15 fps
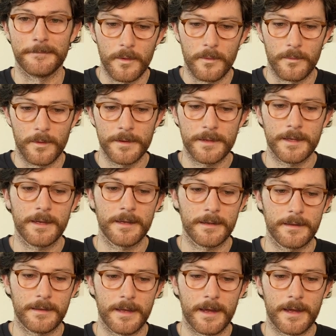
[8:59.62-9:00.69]
One
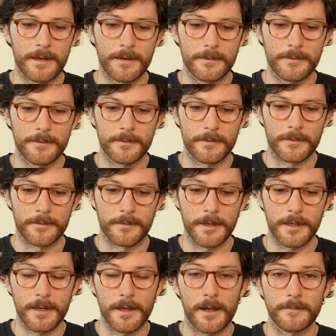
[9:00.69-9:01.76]
thing that
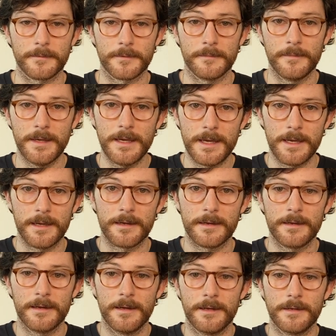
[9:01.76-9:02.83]
really helped me
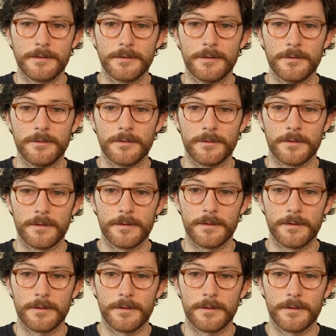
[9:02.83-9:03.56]
to